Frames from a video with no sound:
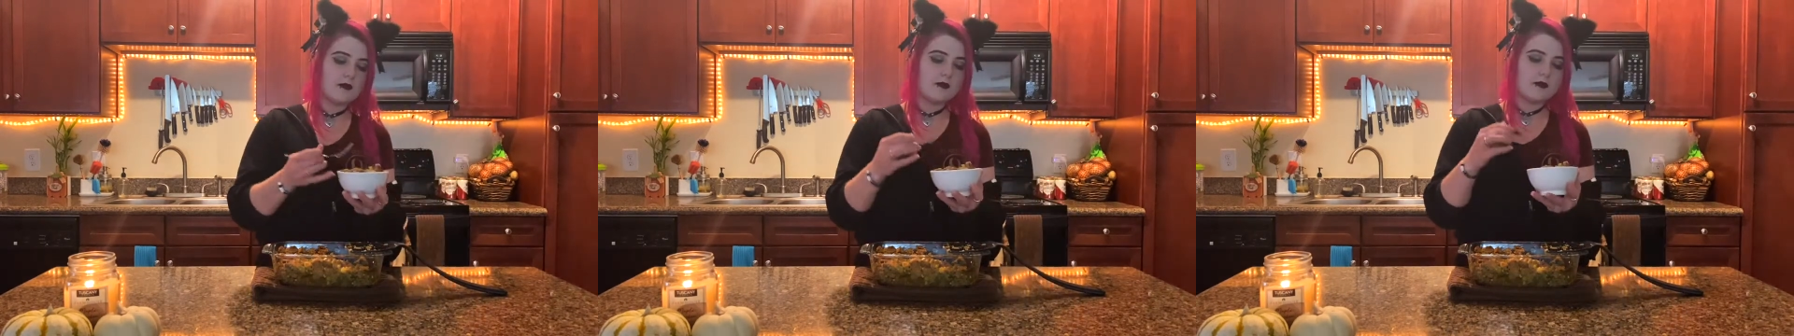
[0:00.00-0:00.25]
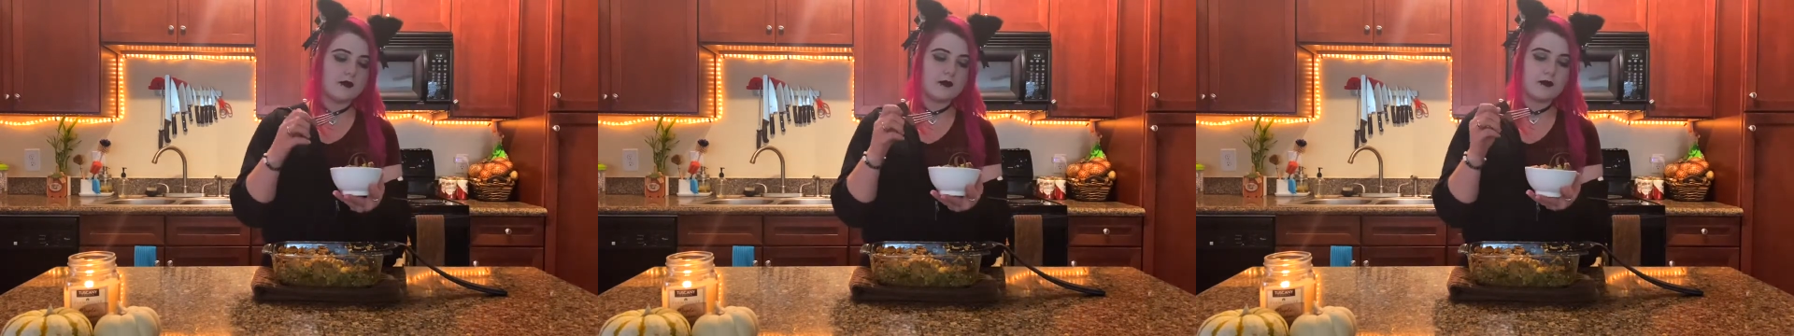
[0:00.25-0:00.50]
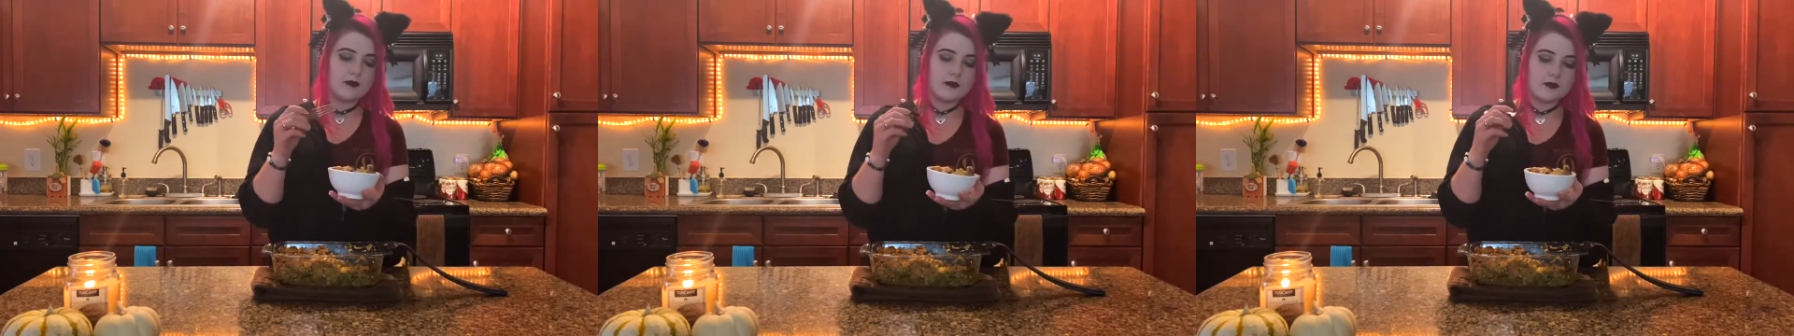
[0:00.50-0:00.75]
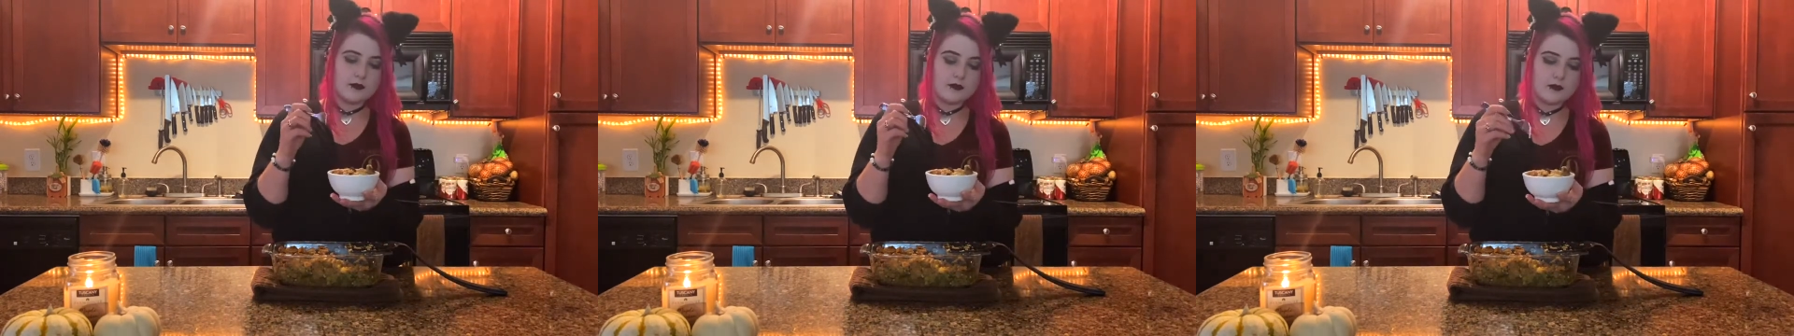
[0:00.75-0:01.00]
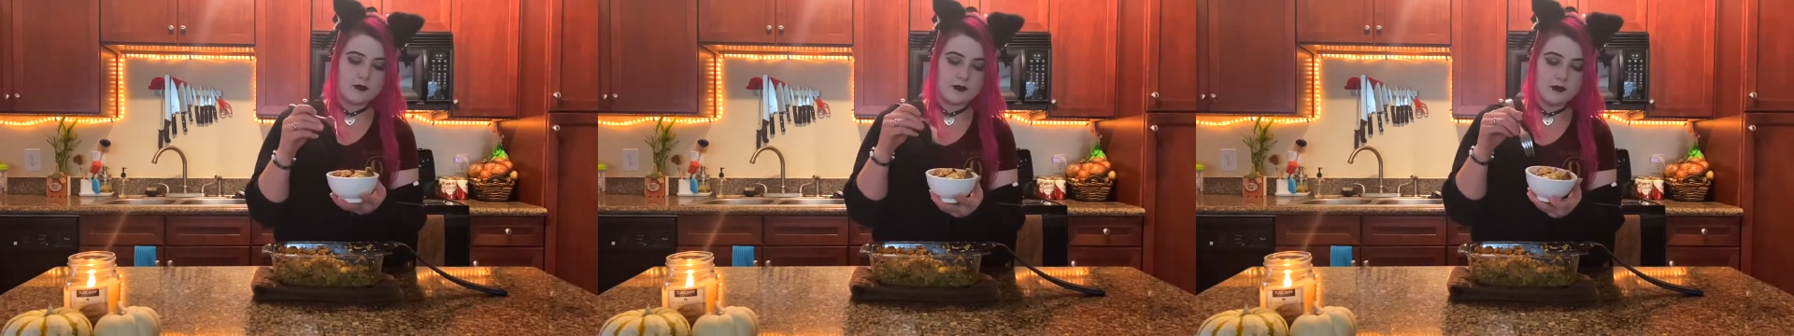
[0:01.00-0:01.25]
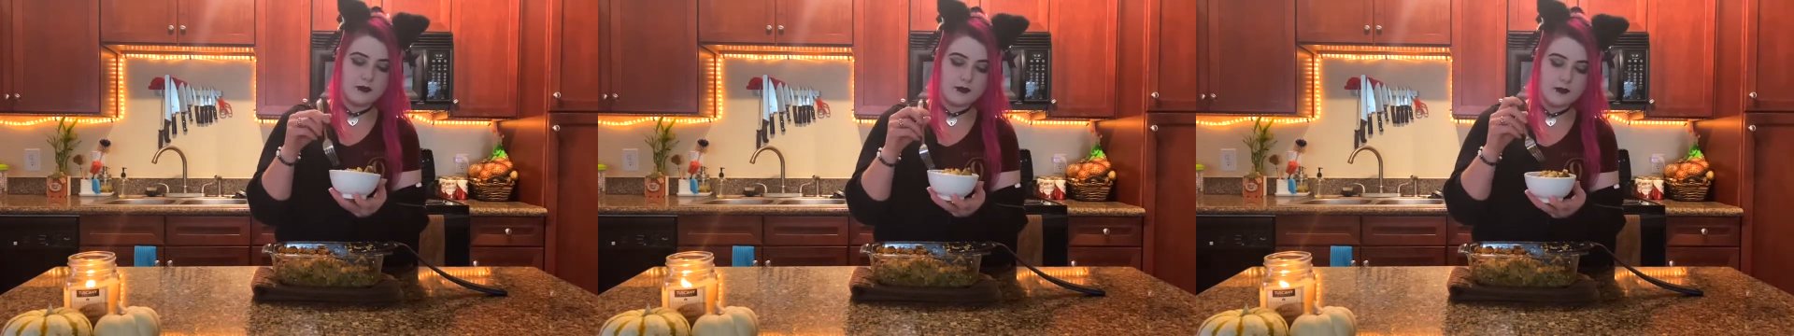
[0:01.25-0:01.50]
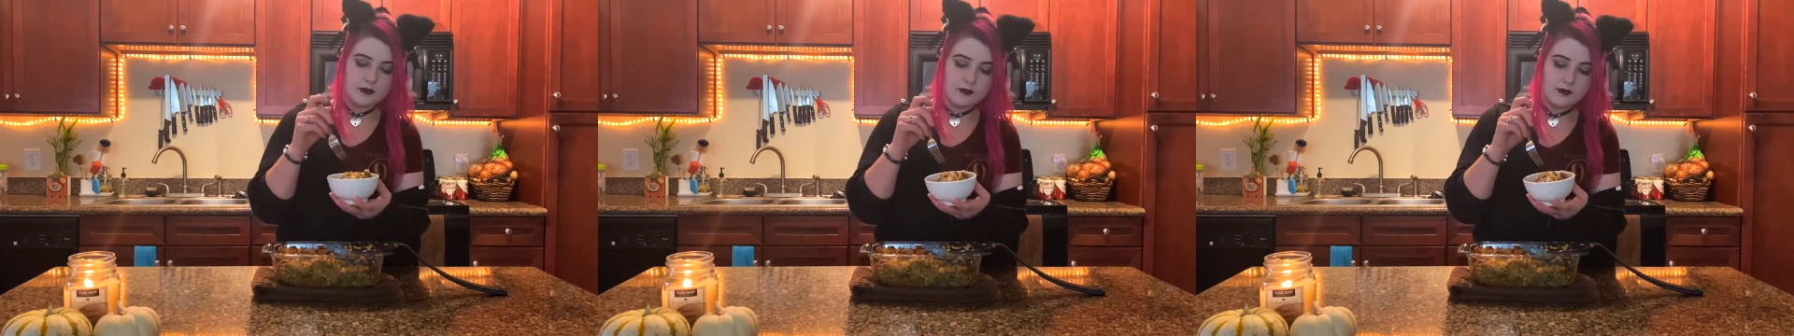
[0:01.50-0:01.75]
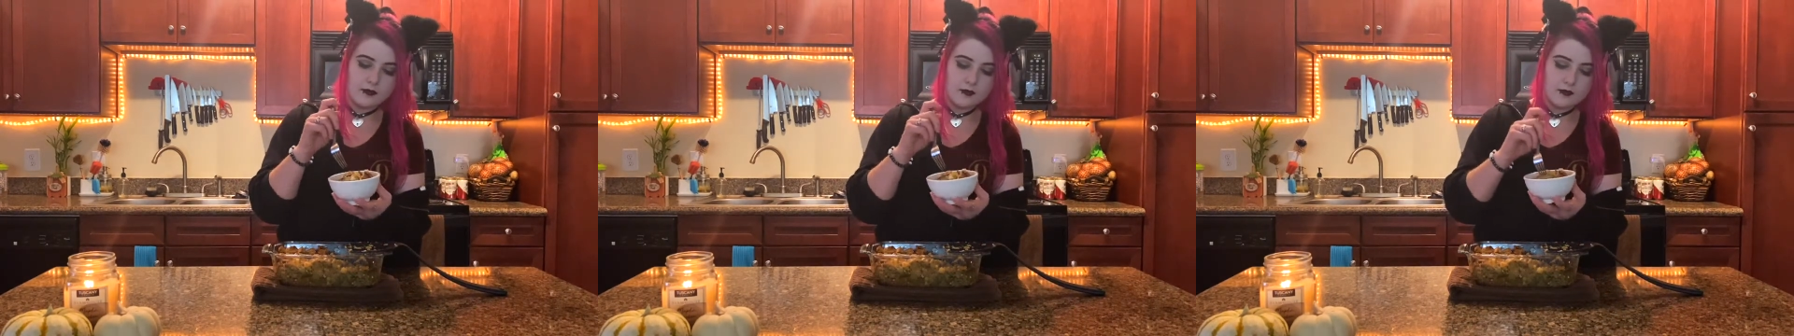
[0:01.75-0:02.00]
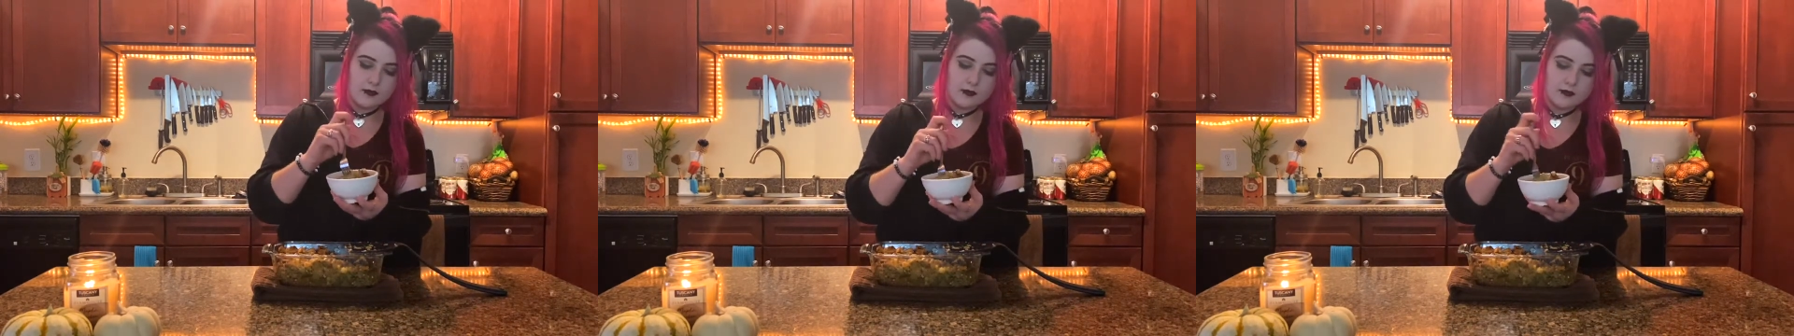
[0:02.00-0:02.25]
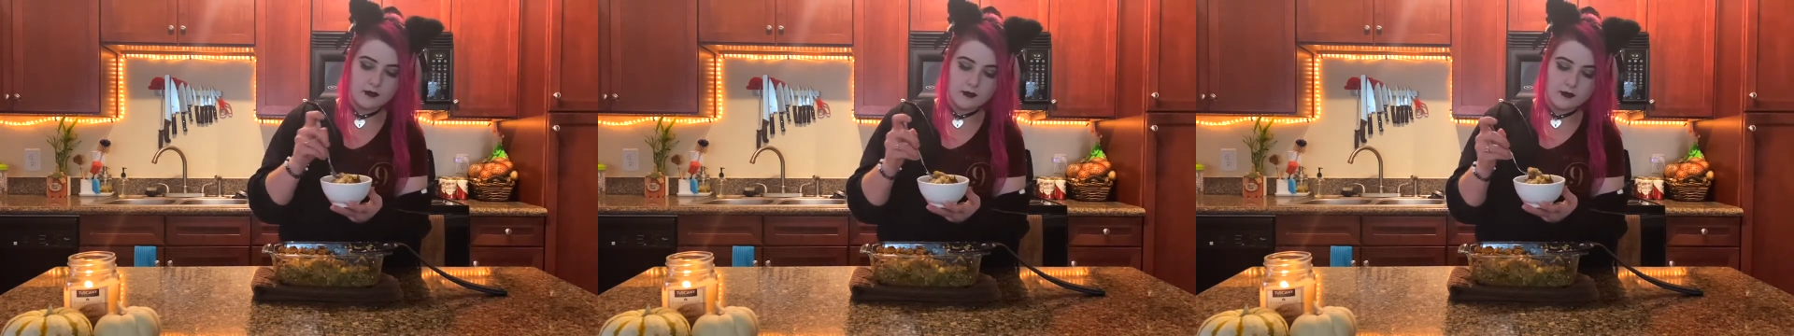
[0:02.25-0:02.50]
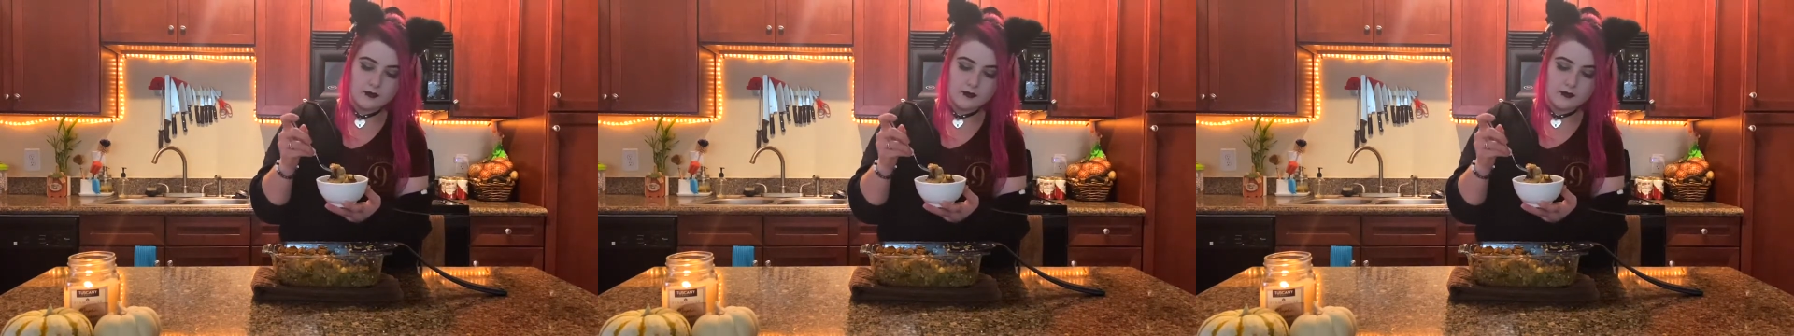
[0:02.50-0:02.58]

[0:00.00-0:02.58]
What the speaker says: Nobody speaks.